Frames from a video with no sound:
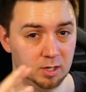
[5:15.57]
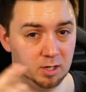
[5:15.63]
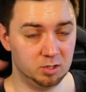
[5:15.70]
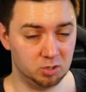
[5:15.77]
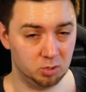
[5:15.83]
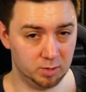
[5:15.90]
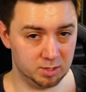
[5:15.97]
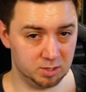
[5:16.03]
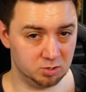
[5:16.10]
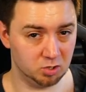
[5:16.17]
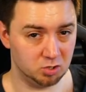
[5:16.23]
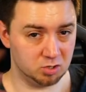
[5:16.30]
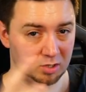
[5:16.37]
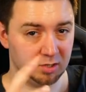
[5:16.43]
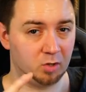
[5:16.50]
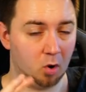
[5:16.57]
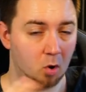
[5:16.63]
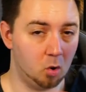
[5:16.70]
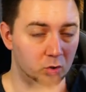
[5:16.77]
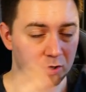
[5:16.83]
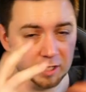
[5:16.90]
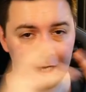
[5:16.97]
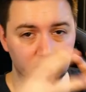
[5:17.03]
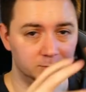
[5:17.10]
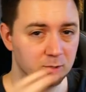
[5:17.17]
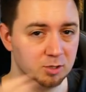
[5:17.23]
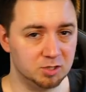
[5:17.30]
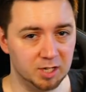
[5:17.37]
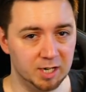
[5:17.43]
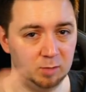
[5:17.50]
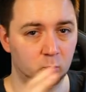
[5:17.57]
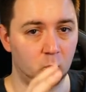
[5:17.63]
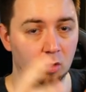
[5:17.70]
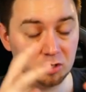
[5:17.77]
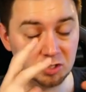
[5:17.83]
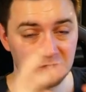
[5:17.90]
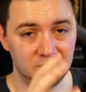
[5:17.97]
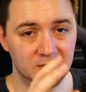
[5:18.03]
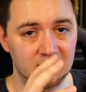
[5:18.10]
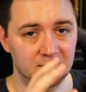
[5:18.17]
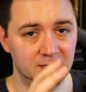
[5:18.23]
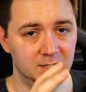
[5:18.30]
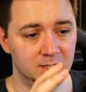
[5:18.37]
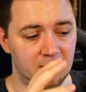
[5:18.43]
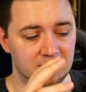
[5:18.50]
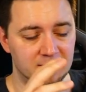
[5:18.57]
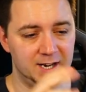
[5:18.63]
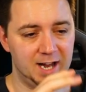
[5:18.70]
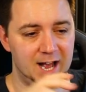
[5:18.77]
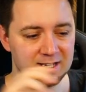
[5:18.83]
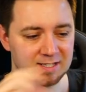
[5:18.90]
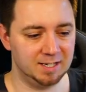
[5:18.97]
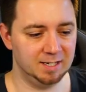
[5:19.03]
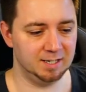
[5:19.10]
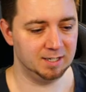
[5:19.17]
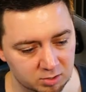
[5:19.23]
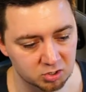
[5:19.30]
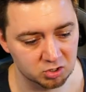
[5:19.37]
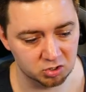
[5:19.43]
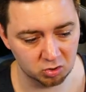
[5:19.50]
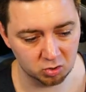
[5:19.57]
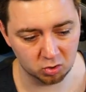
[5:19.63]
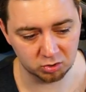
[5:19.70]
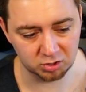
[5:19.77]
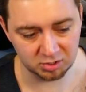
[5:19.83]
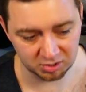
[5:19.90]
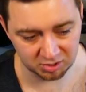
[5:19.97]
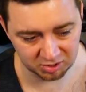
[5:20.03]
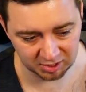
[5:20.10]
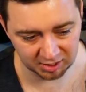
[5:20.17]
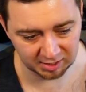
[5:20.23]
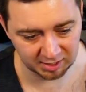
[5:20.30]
So it's just got all the elements in one scene and then adding the source as a scene